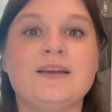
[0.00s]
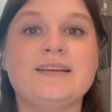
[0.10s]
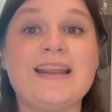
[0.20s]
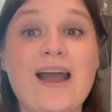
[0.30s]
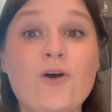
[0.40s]

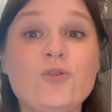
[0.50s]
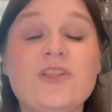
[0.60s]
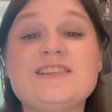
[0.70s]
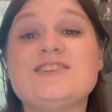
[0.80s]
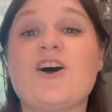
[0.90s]
Now,
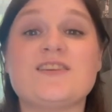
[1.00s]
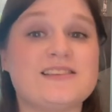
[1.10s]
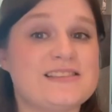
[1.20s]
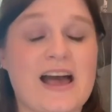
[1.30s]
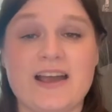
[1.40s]
let's talk
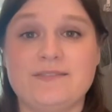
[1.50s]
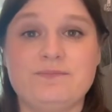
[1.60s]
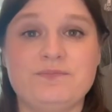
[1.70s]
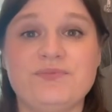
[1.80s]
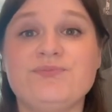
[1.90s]

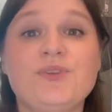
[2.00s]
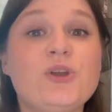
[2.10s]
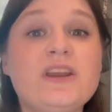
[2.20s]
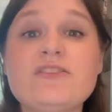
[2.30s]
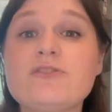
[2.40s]
design. You
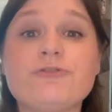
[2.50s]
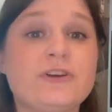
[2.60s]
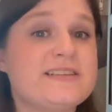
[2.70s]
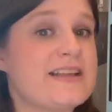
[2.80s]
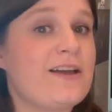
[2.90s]
can either
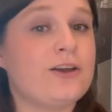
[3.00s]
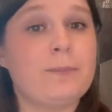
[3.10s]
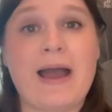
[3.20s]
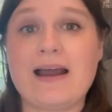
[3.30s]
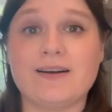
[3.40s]
freestyle your
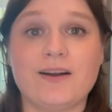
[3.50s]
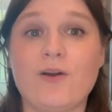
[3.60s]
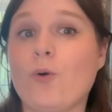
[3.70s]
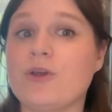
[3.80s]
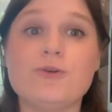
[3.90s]
pattern
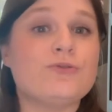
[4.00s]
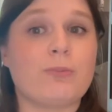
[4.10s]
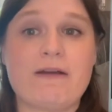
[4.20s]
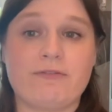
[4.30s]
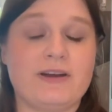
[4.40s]
or use a
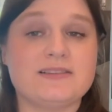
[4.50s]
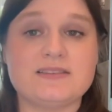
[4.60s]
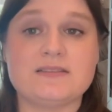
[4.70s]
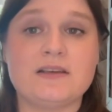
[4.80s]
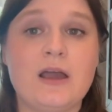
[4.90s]
reference.